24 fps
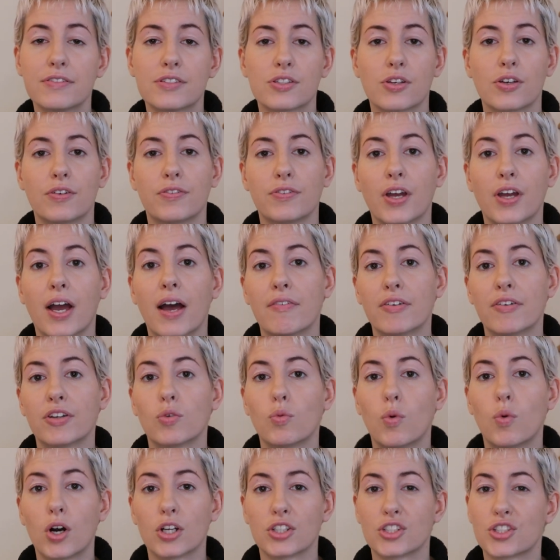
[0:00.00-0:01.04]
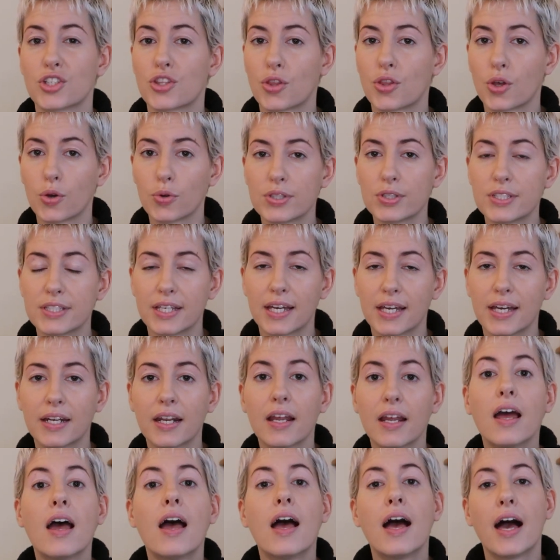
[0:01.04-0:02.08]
So if you haven't watched those yet,